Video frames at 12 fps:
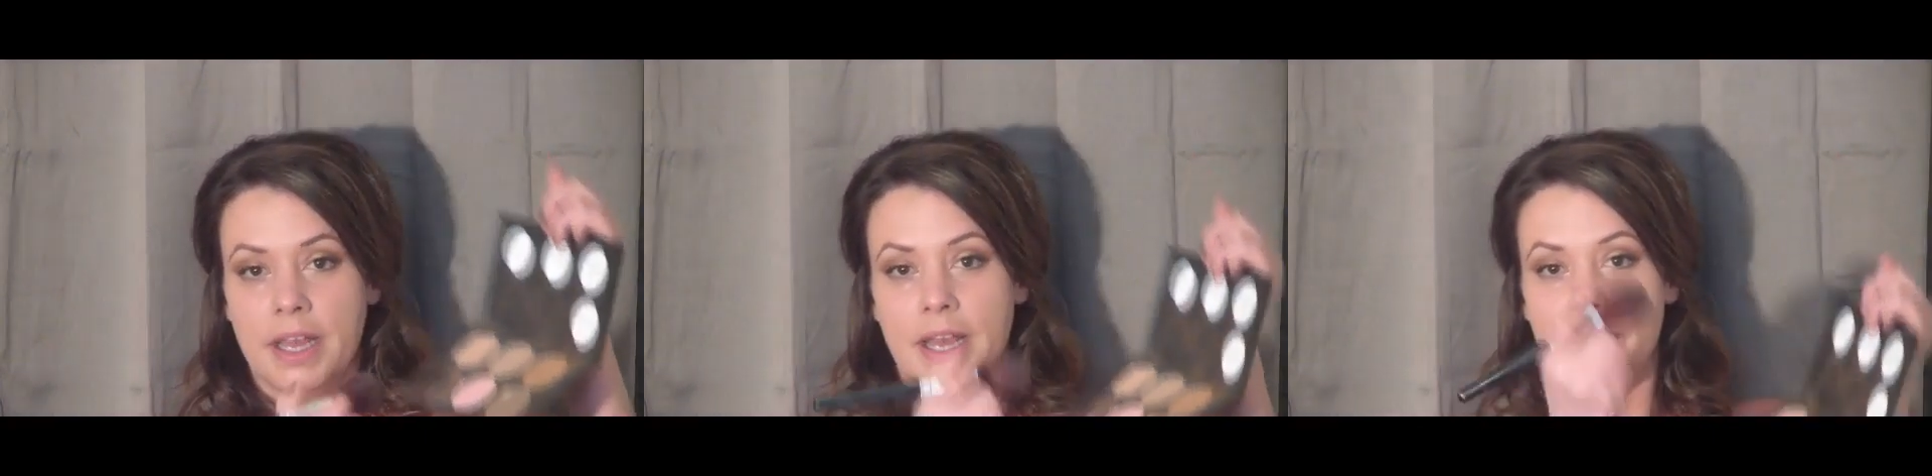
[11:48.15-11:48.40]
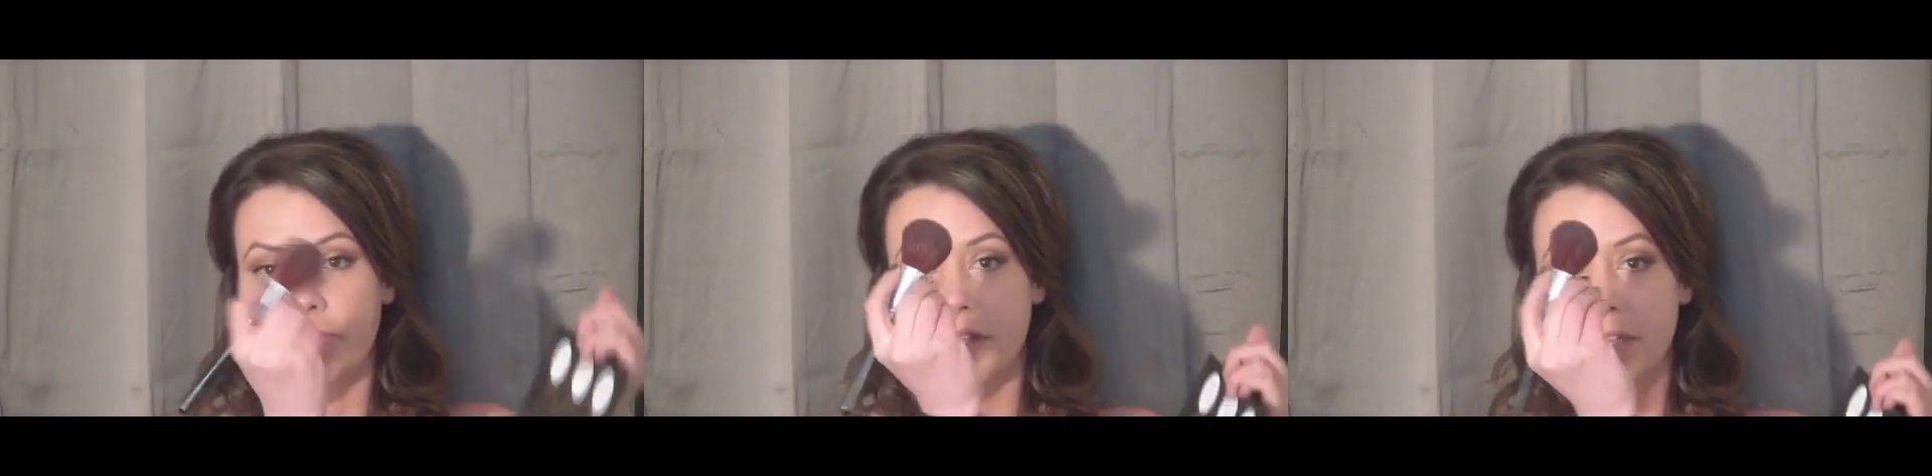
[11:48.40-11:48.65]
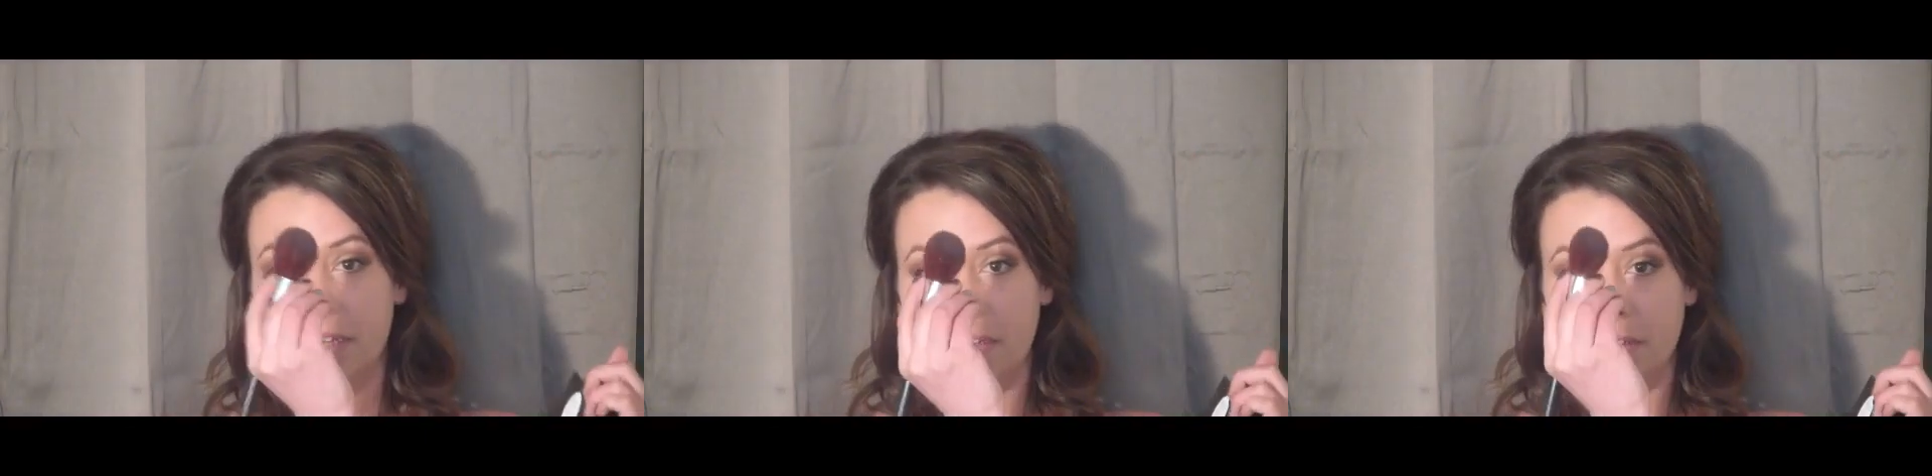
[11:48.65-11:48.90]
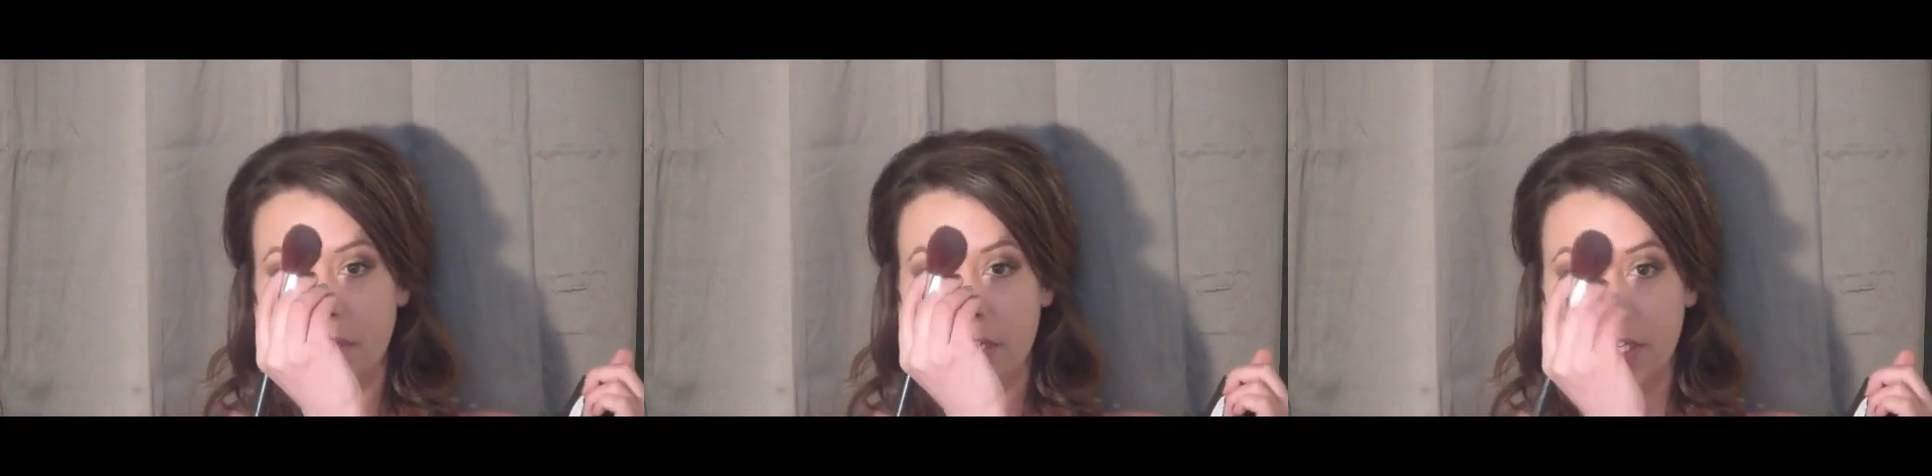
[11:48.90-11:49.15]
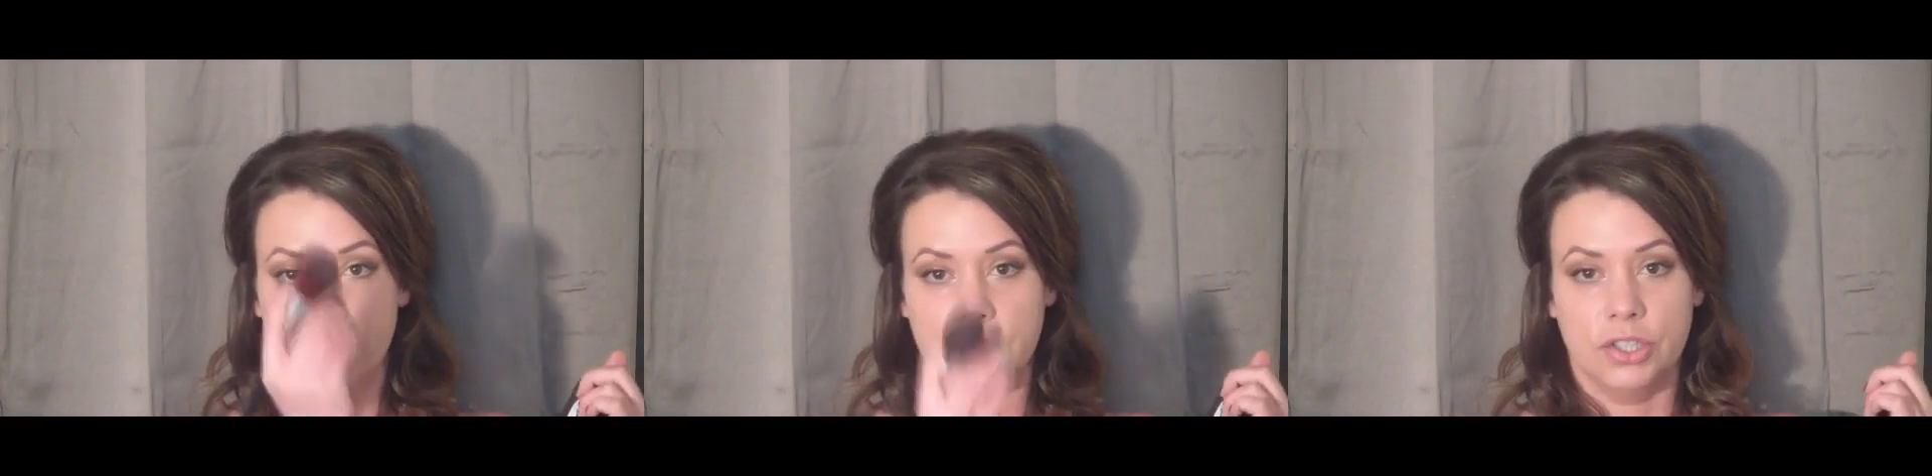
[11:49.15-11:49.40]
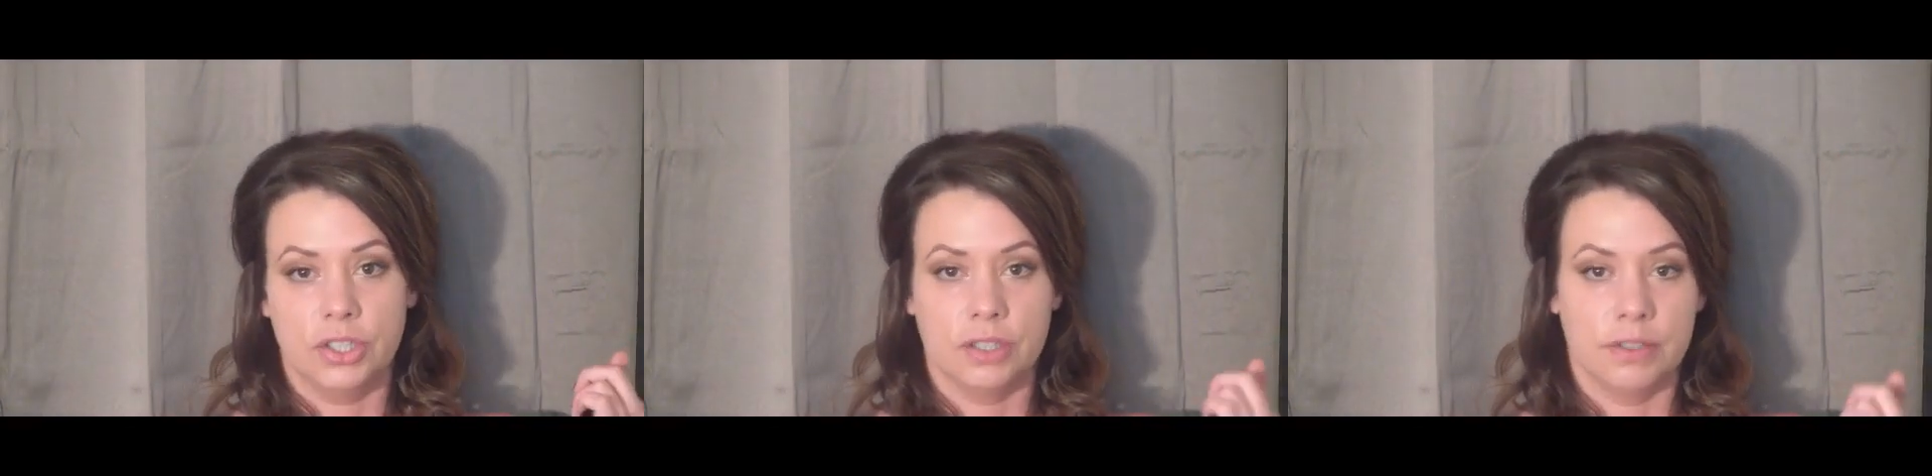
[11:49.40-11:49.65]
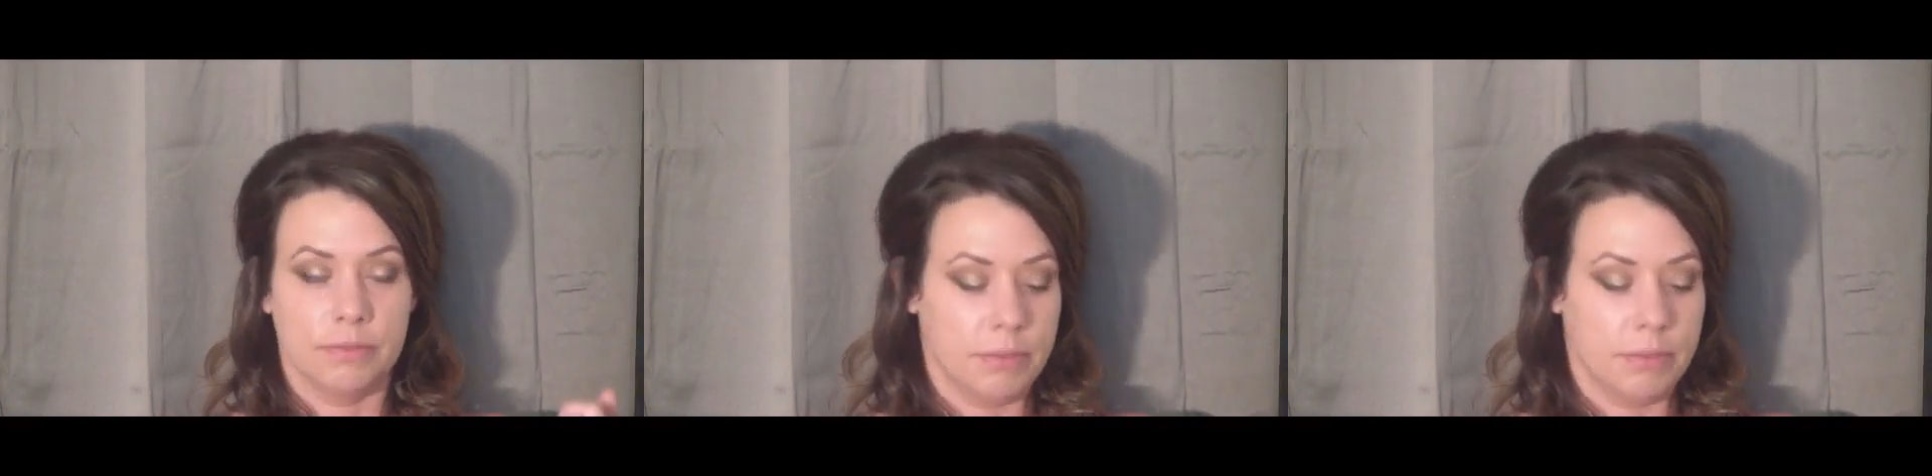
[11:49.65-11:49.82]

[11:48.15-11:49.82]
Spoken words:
and then a large